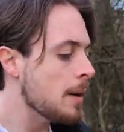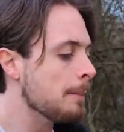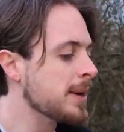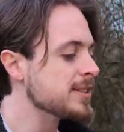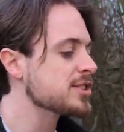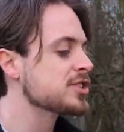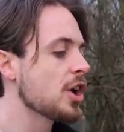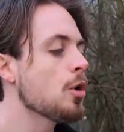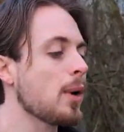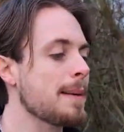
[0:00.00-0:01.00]
But it's
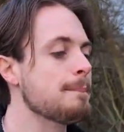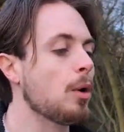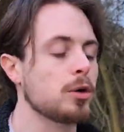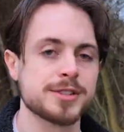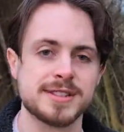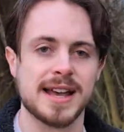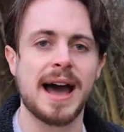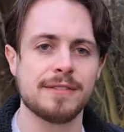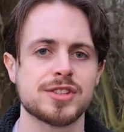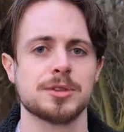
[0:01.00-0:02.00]
so important to
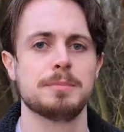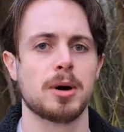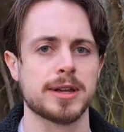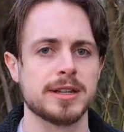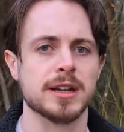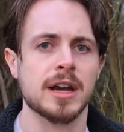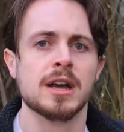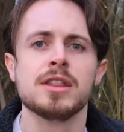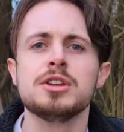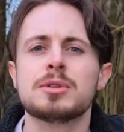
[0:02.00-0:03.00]
have somebody
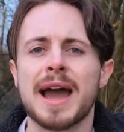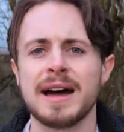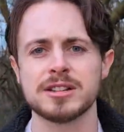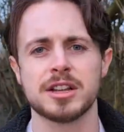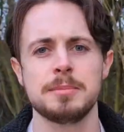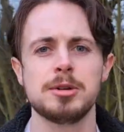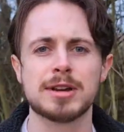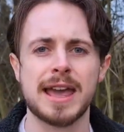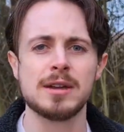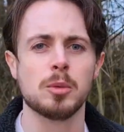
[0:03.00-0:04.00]
that you can
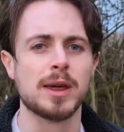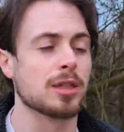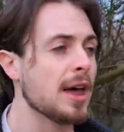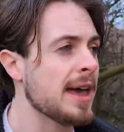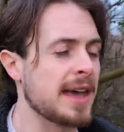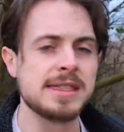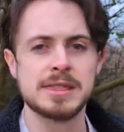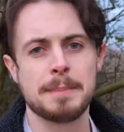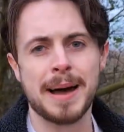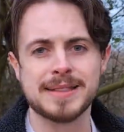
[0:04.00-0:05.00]
communicate with in
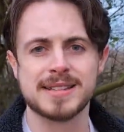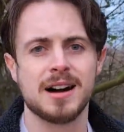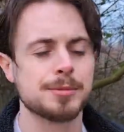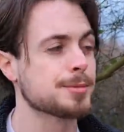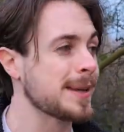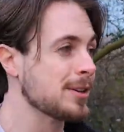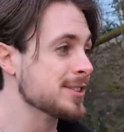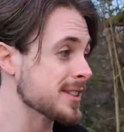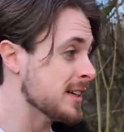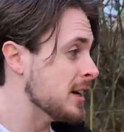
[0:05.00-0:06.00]
the bad times,
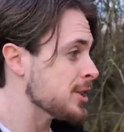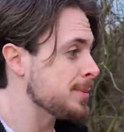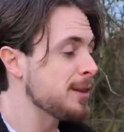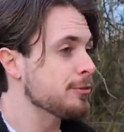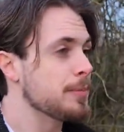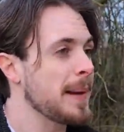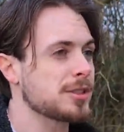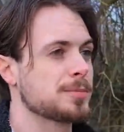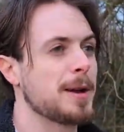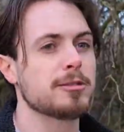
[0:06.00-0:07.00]
because speaking from
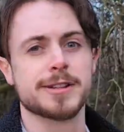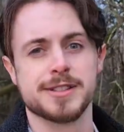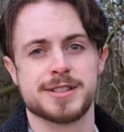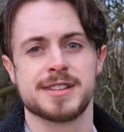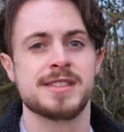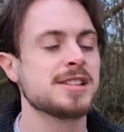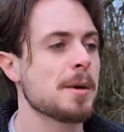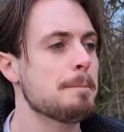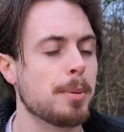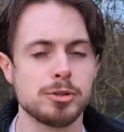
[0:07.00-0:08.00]
experience, there's a
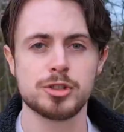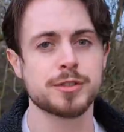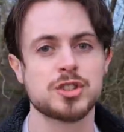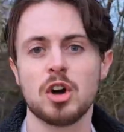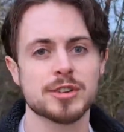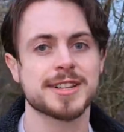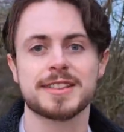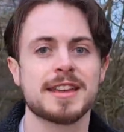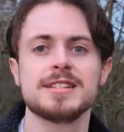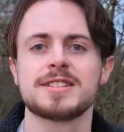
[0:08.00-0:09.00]
bunch of toxic
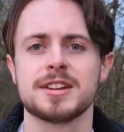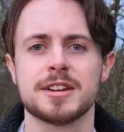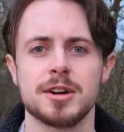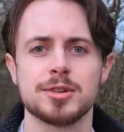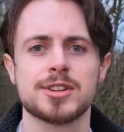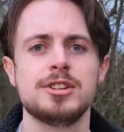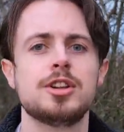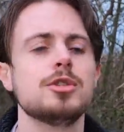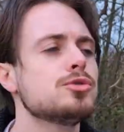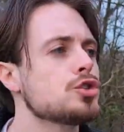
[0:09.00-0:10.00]
things that girls can
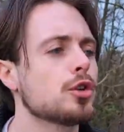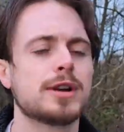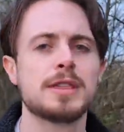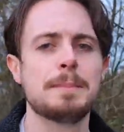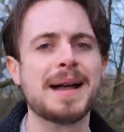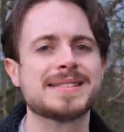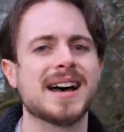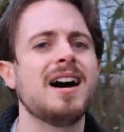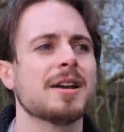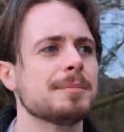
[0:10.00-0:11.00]
do during the bad
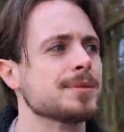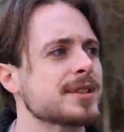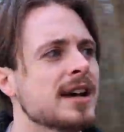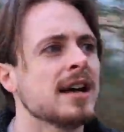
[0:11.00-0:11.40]
times.